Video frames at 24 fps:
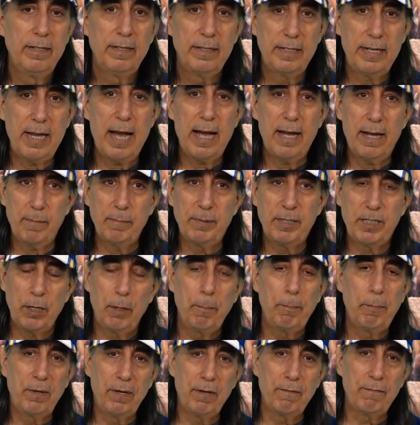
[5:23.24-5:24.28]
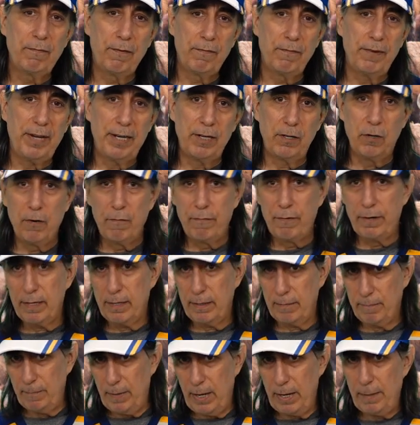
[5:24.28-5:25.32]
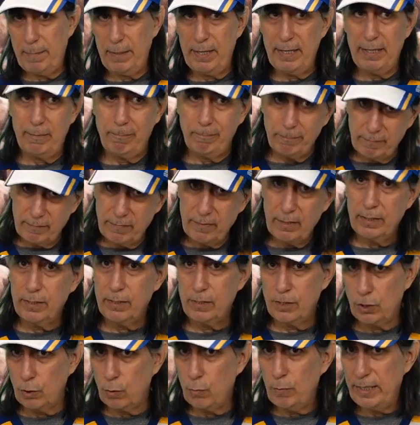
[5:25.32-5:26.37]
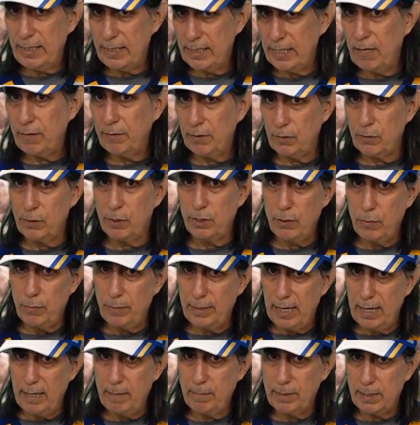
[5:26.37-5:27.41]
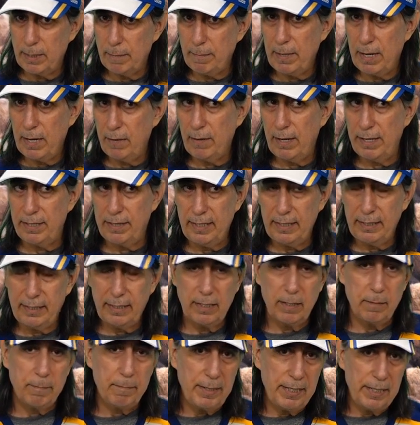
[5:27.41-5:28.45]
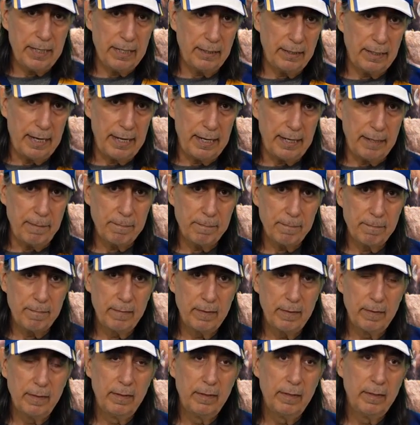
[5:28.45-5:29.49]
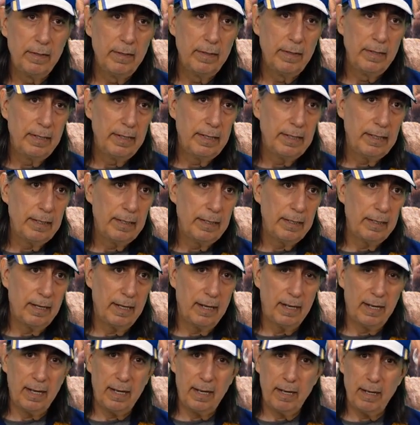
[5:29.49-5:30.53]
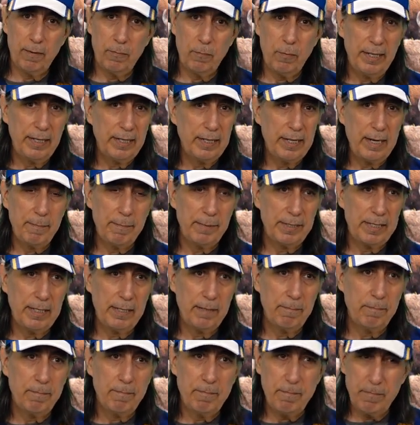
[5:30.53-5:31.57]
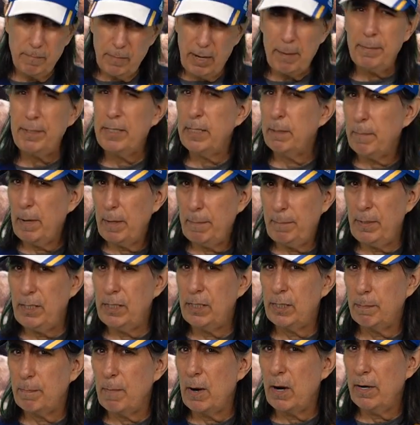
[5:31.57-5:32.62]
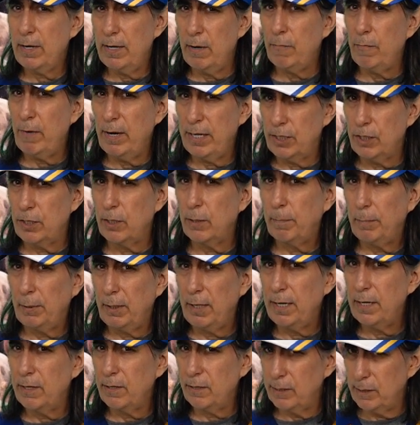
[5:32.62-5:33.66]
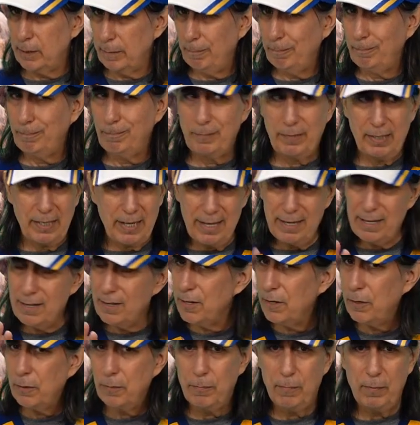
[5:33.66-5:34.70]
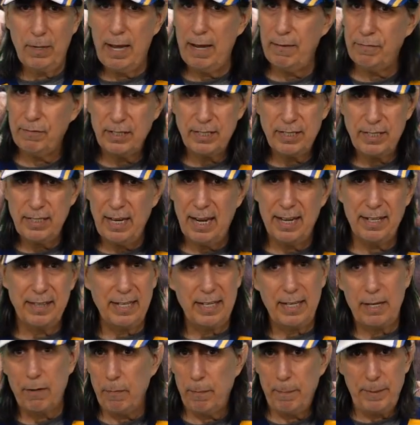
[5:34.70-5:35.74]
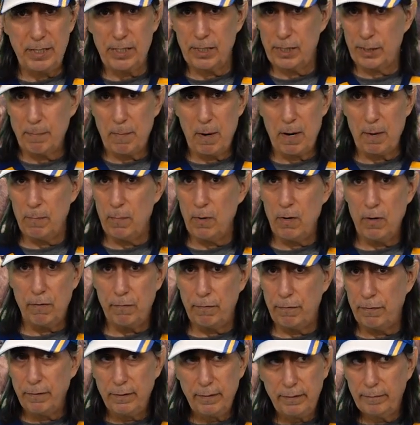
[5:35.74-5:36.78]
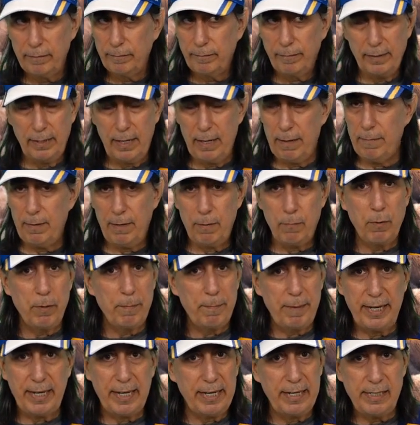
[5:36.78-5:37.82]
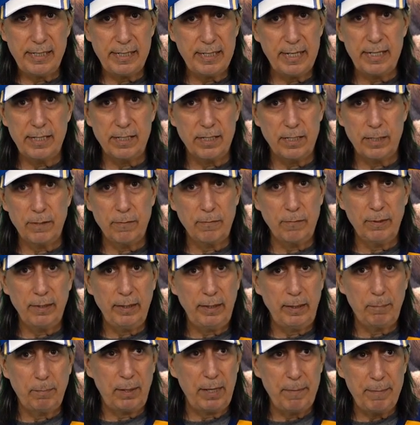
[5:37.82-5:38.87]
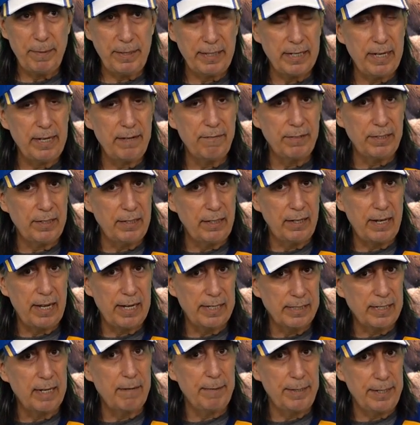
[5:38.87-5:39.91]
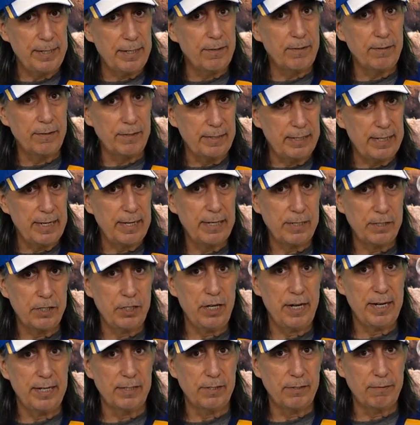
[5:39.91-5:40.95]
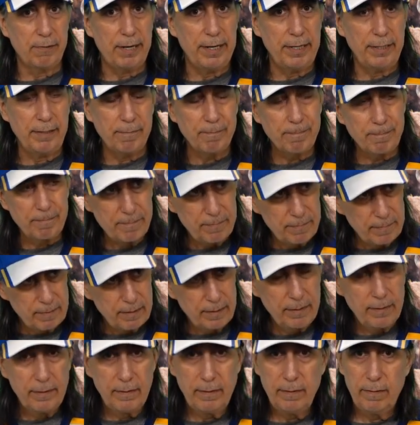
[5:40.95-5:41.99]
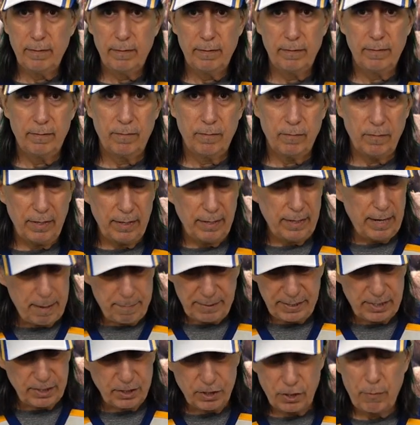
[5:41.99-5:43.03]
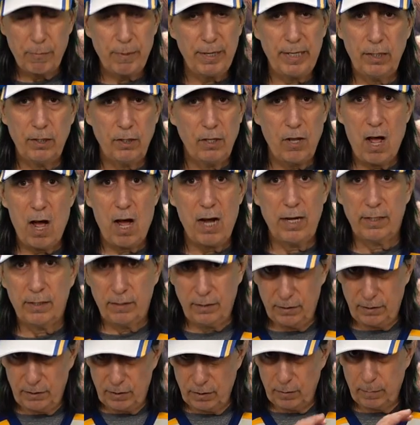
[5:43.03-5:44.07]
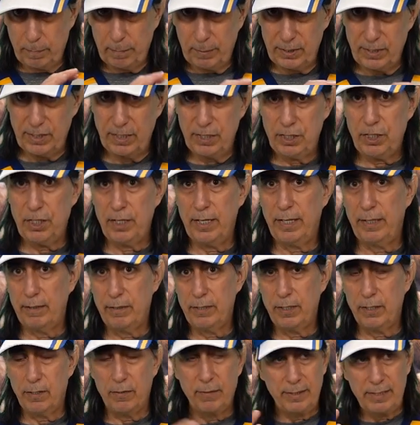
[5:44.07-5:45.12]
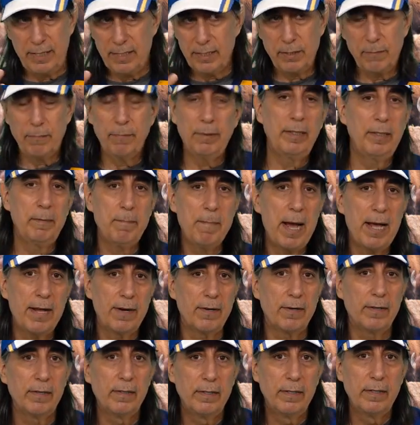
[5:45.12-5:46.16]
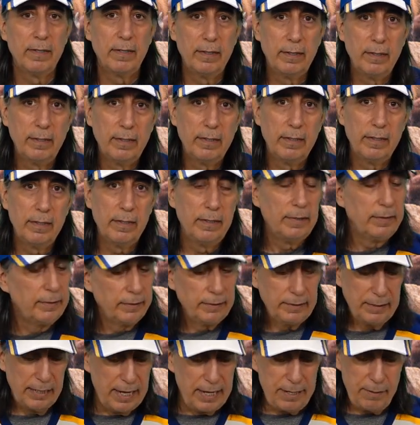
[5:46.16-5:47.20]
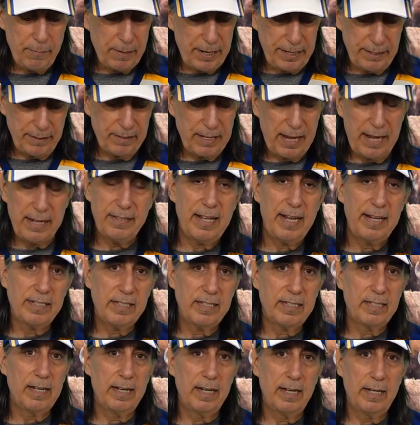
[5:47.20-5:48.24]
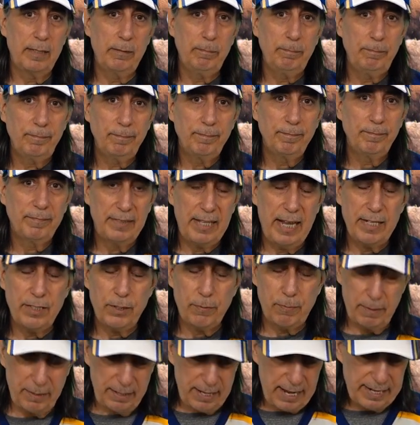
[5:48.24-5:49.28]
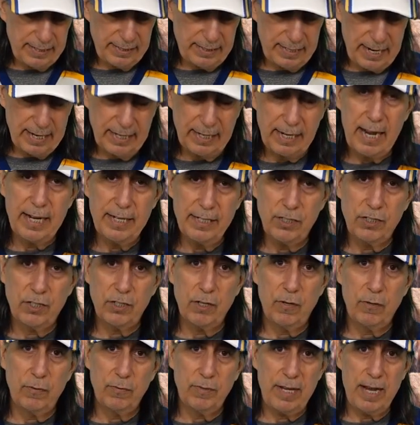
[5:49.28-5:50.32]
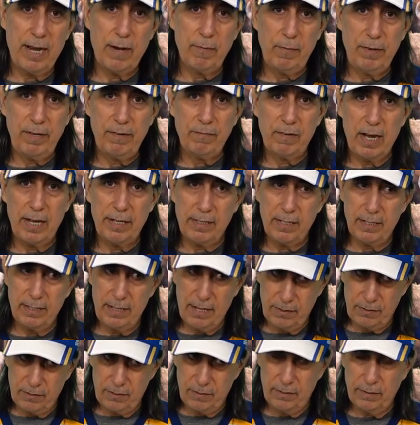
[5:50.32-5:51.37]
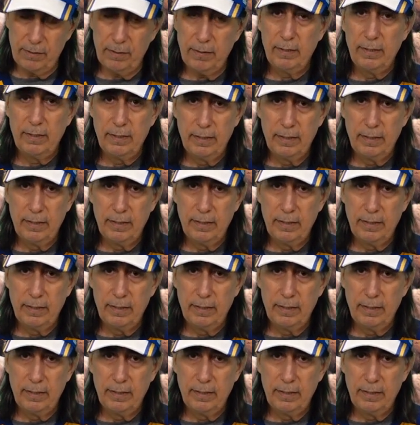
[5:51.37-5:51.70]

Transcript: yeah, I'm still pulling for Vancouver to maybe squeeze out those two games somehow. I think they could beat LA. Uh, winning in Edmonton, Edmonton might be smart and rest their players. I don't know. We'll have to see. I think it would be the smart move. it wouldn't make any sense to really play McDavid the last game of the year and take a chance, right? Edmonton's already locked their positioning, so it doesn't really matter. Anyway, that that's uh, that's where that's at, guys. So yeah, we've got another.